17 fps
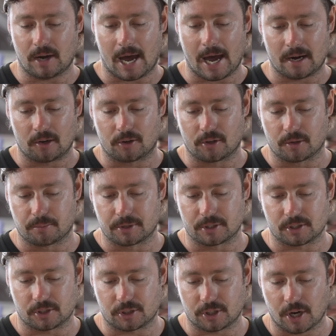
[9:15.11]
I had a look at the
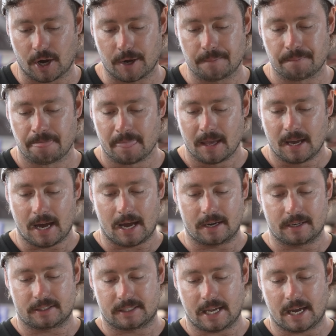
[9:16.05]
Brizzy show,
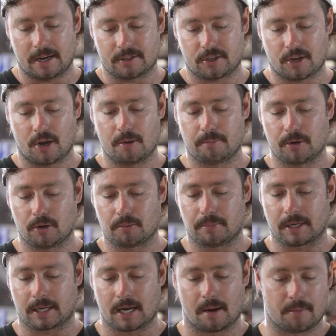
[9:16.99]
understand it's home built,
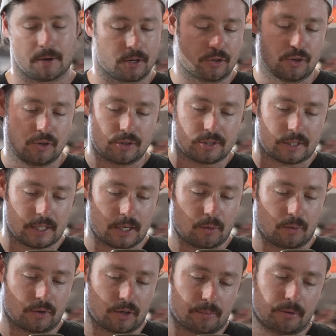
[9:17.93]
but come on, new steel
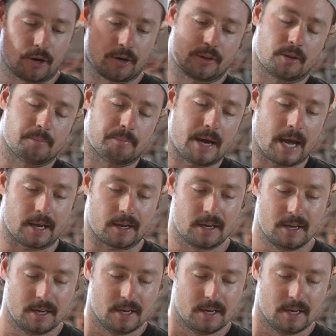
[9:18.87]
wouldn't have broken the bank.